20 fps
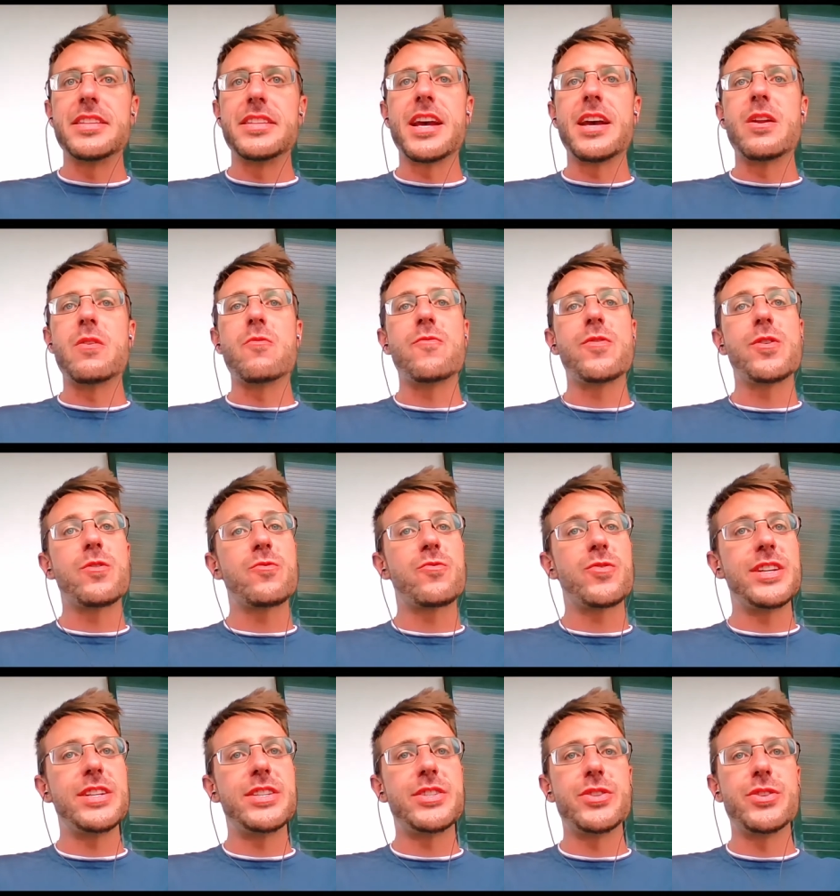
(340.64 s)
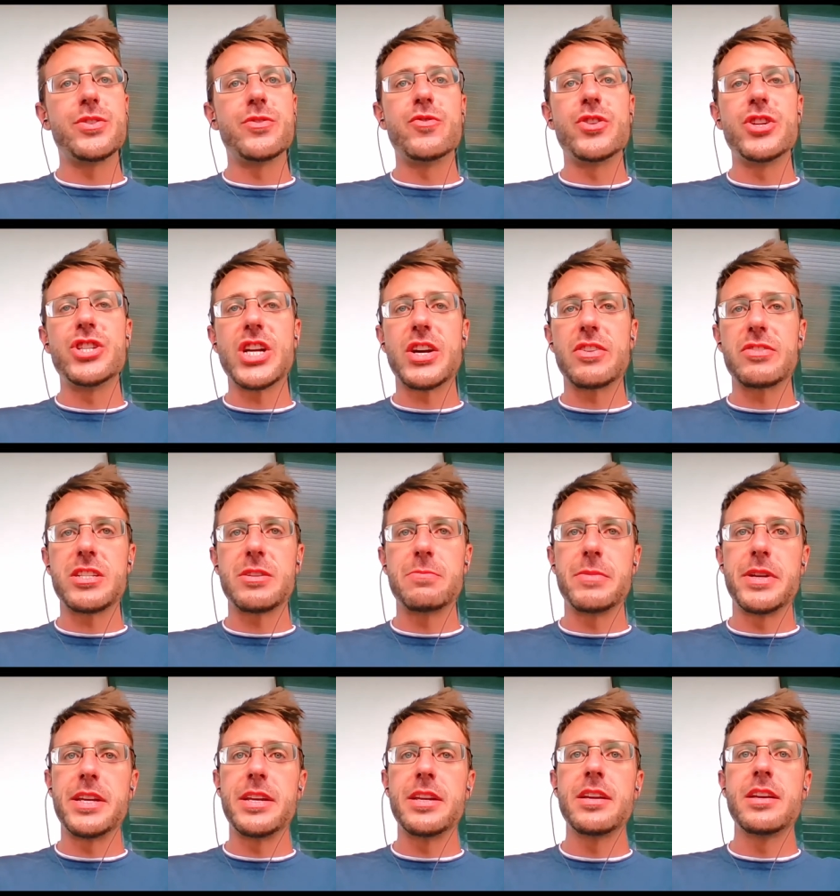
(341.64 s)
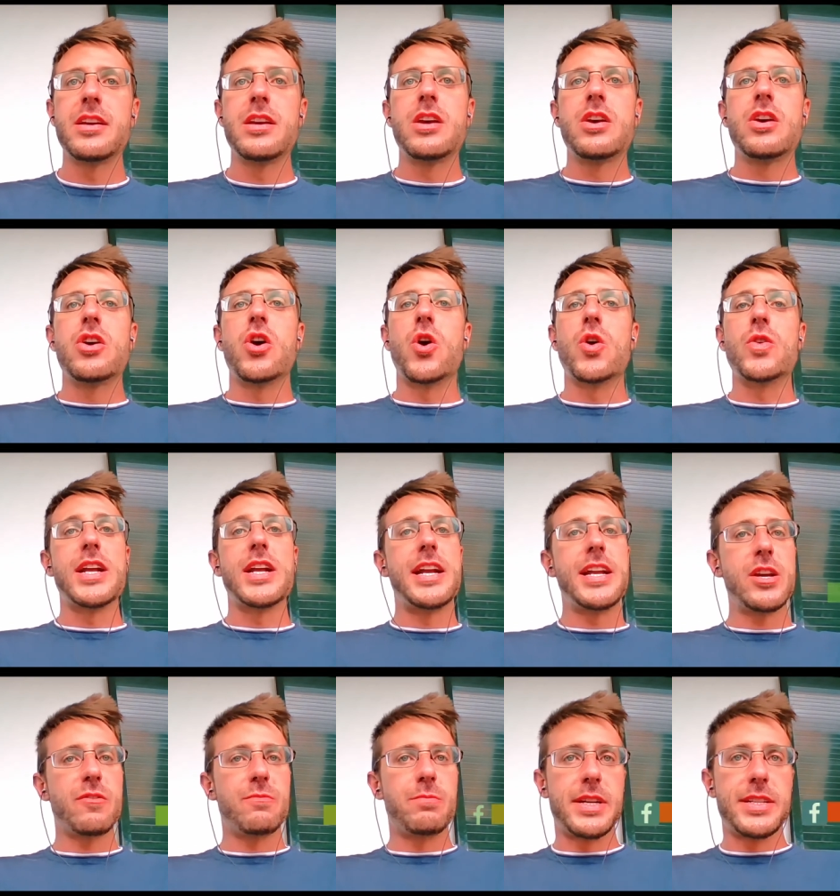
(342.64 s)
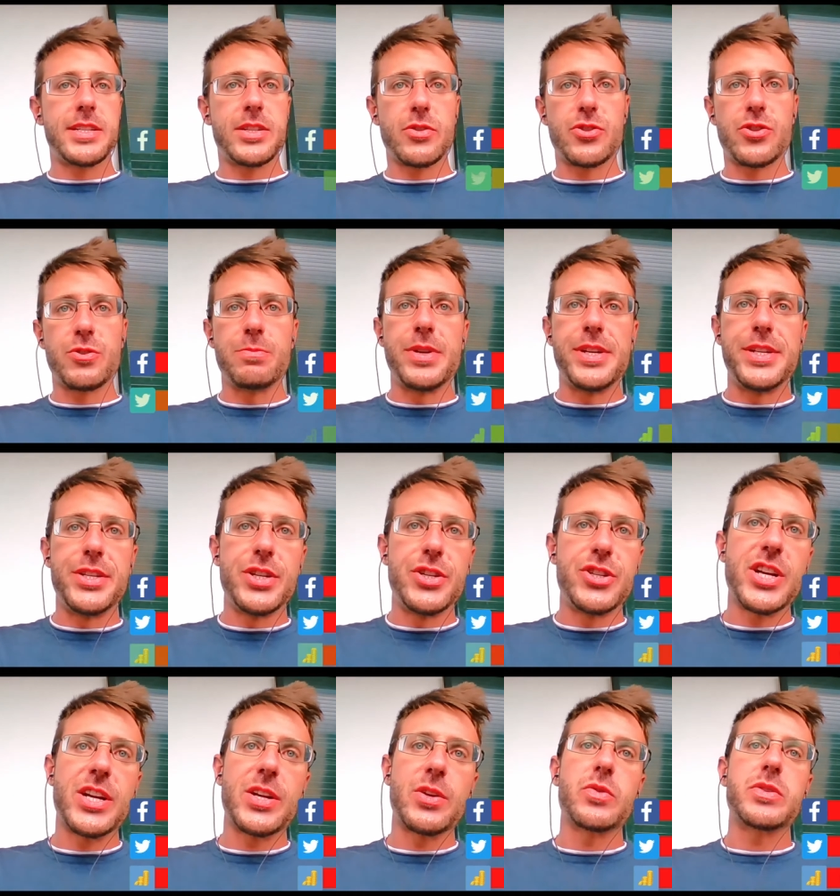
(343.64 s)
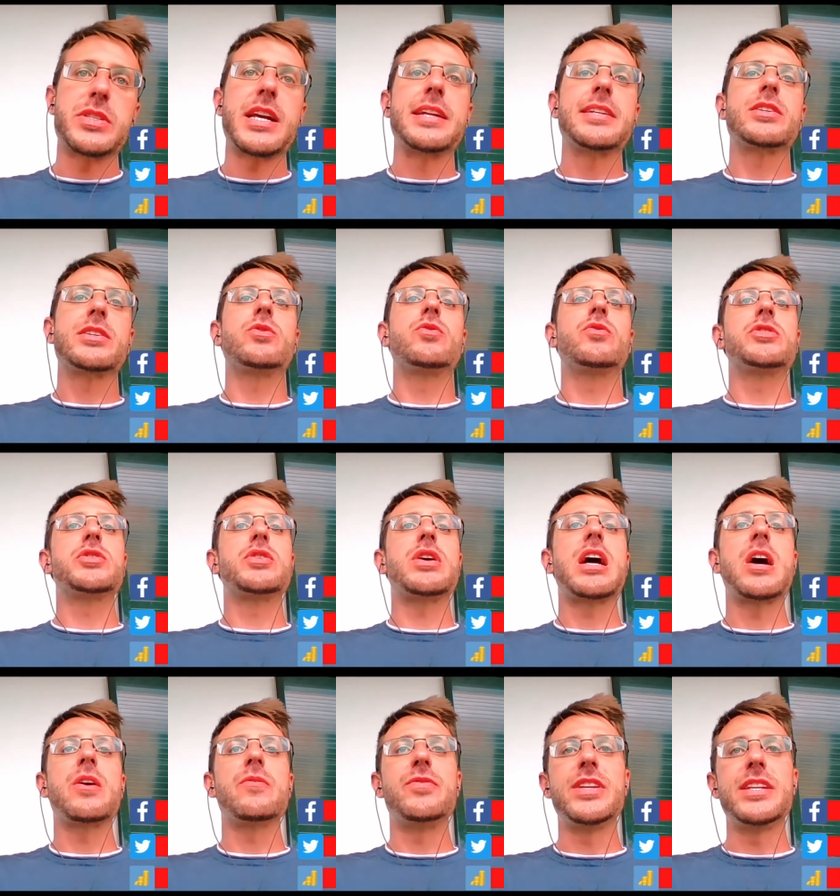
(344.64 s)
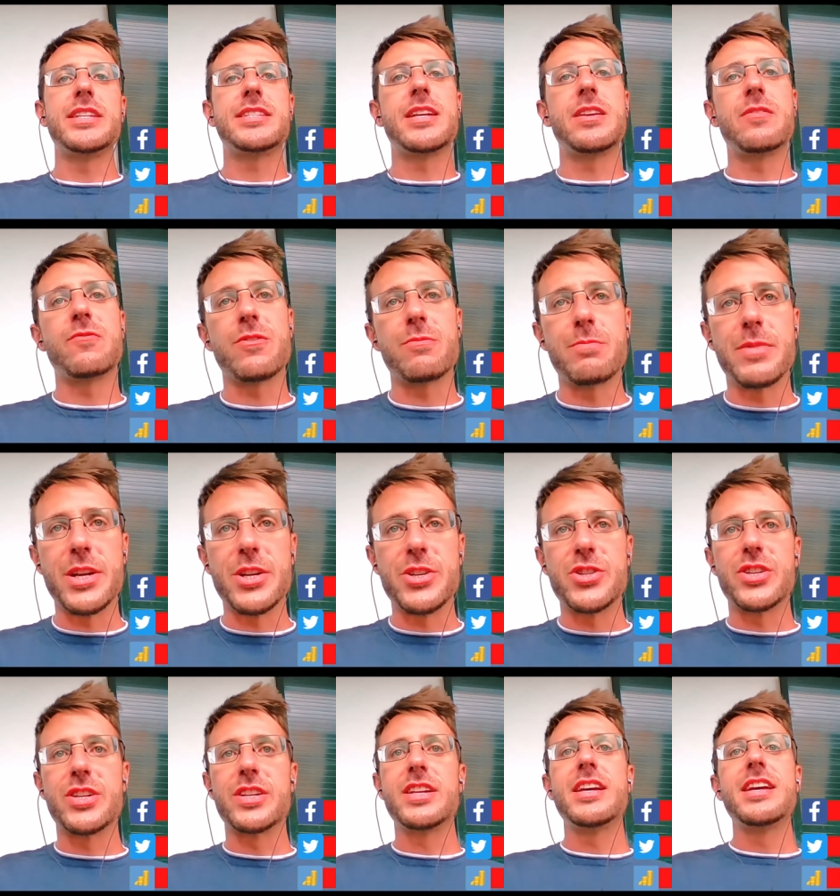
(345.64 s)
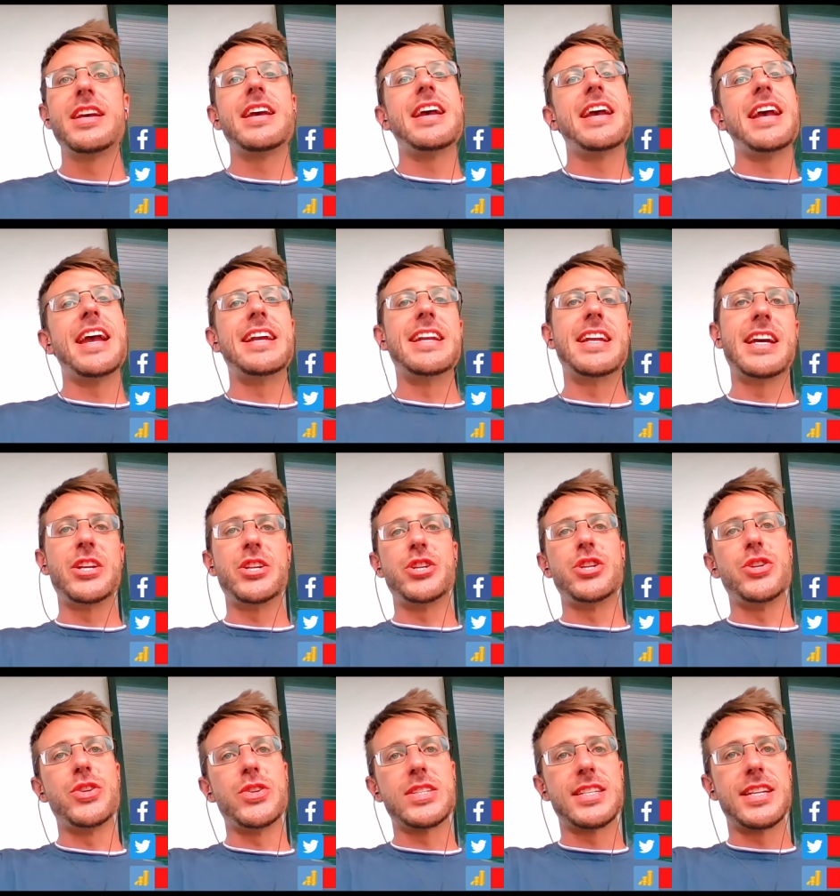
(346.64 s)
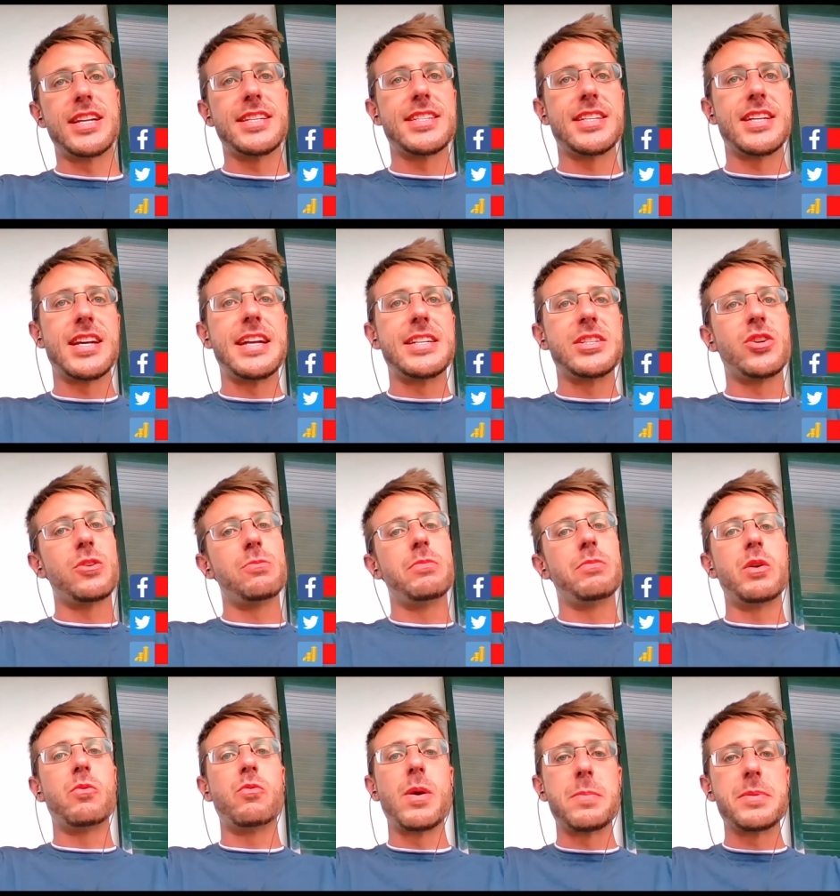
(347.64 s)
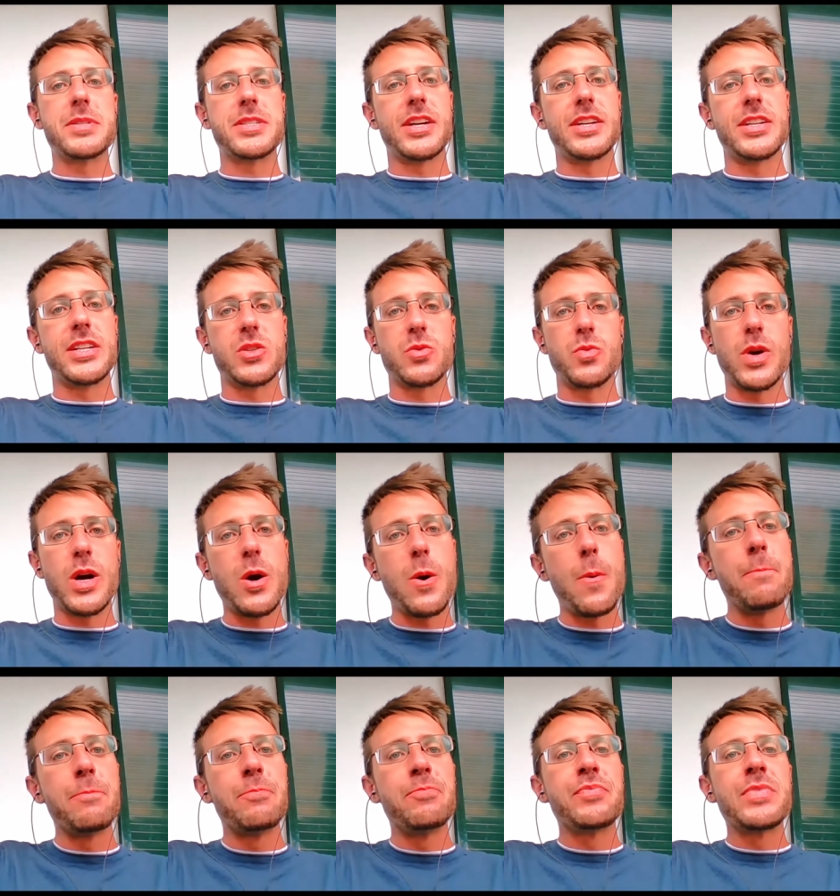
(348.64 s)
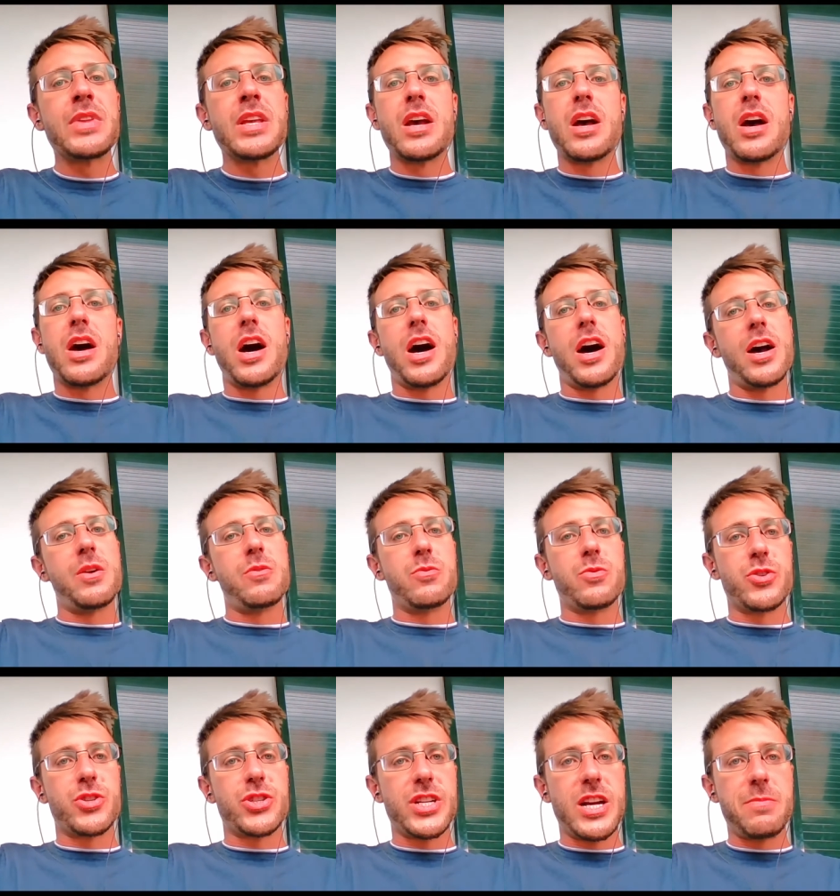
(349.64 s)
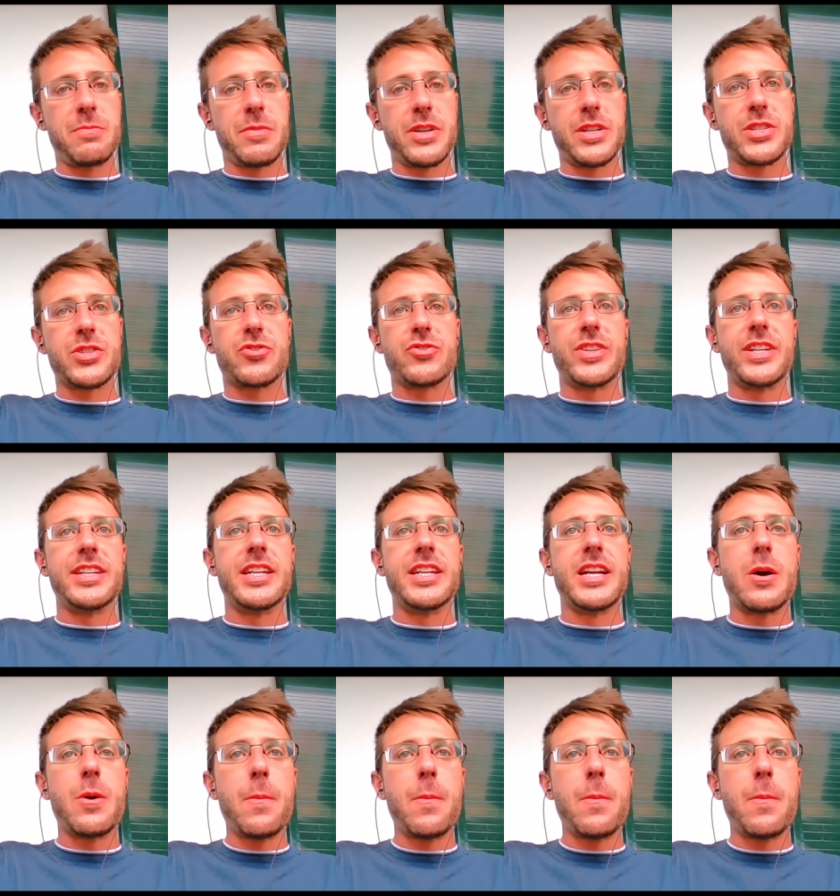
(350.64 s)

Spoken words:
then feel free to reach out to me on any of my social media channels. And I also have this information in a newsletter and on my website as well. I will share my screen